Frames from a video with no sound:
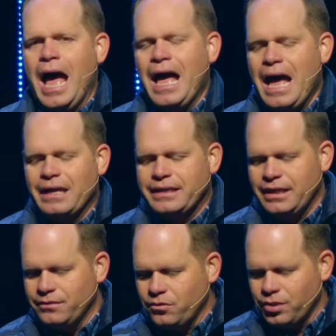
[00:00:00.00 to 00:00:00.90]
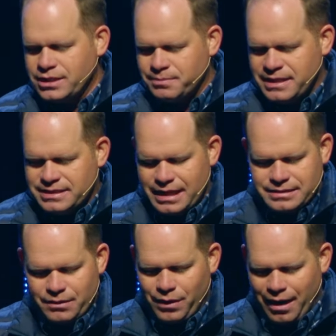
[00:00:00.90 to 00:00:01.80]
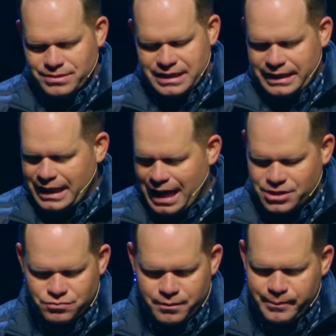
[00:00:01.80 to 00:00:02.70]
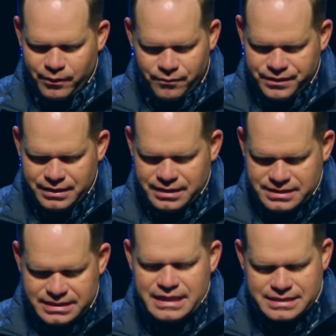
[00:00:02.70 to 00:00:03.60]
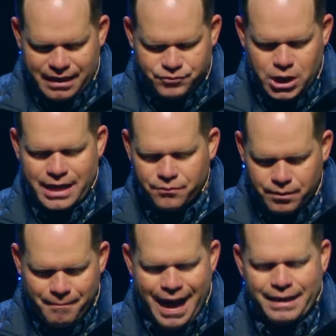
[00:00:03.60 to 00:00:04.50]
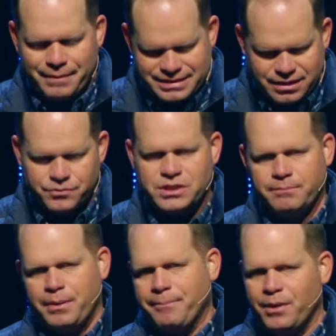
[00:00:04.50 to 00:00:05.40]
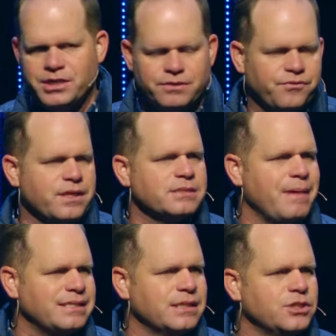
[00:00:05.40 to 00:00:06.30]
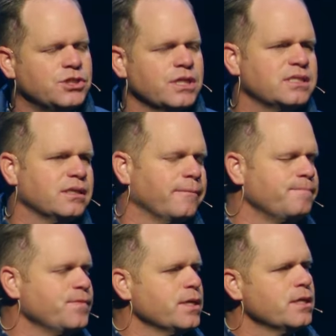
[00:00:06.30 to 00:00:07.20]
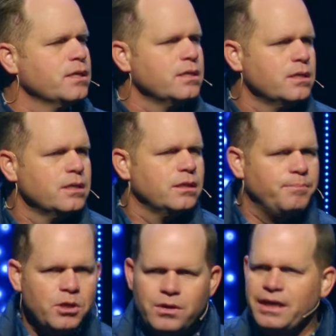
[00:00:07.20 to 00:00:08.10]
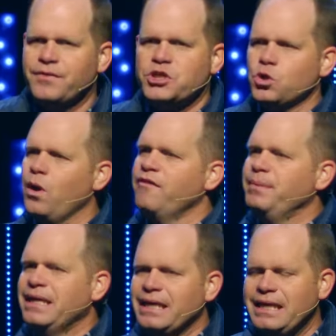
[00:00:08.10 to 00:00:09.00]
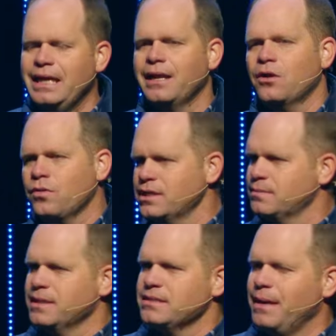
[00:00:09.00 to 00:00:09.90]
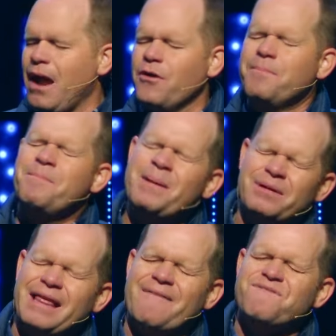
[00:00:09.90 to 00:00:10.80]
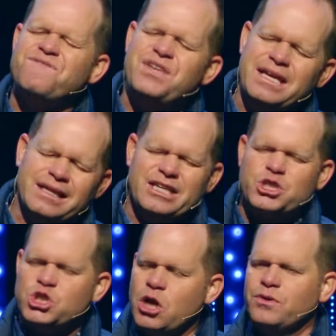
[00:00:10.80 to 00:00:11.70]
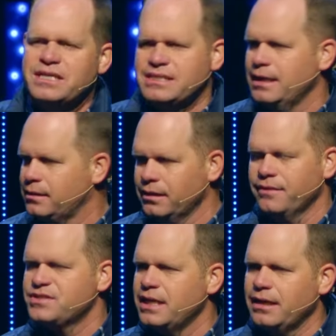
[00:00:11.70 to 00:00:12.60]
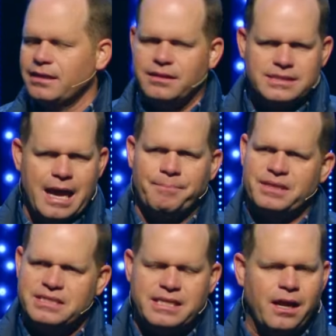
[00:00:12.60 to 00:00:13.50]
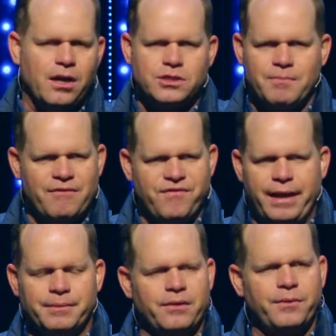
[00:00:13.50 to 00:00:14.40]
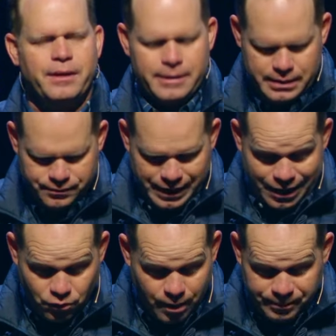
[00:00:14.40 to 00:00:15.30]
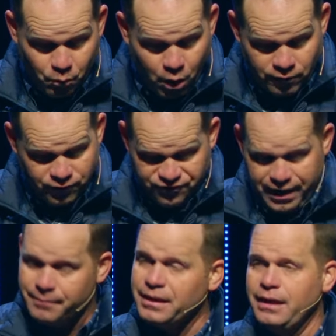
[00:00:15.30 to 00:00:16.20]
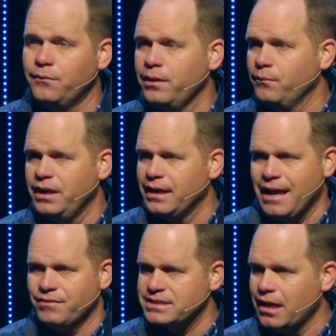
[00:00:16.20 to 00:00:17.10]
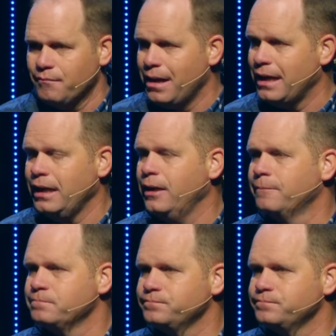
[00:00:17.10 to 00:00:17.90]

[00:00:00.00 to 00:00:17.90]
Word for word: I, I Christmas, as, when I was a kid, I just remember this season. I've tried to remind myself, just in preparation for this message, just the the beauty and the joy of being a kid at Christmas. I mean, I remember that feeling so distinctly of sitting at the top of the stairs. My family, we, that I grew up in, a wonderful family. We, we didn't have a ton of money,